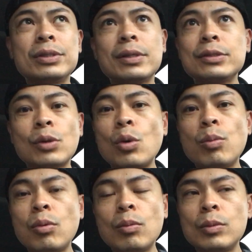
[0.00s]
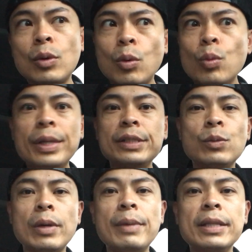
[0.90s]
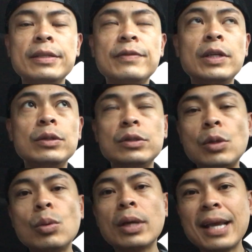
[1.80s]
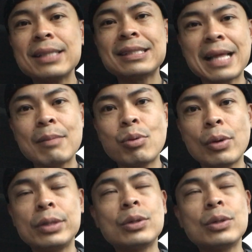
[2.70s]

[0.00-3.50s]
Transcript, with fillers: So that's the whole reason why I'm making this video, is don't get to that point.